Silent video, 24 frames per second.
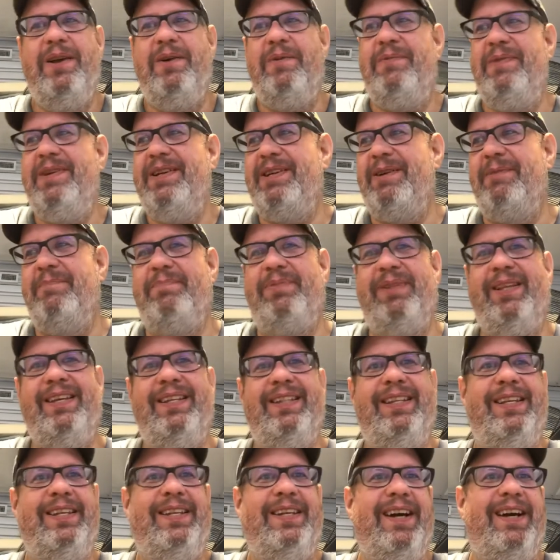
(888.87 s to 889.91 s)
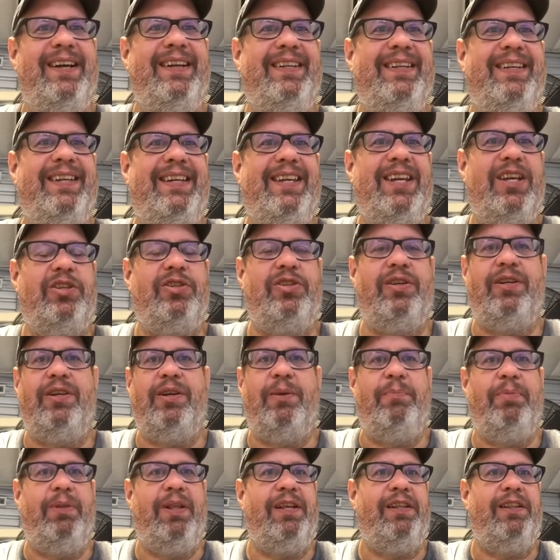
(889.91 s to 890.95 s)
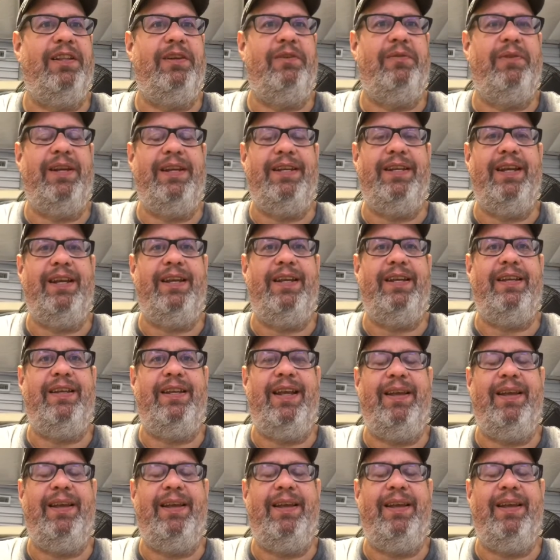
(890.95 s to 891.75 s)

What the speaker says: we completely gutted the kitchen, completely redid it,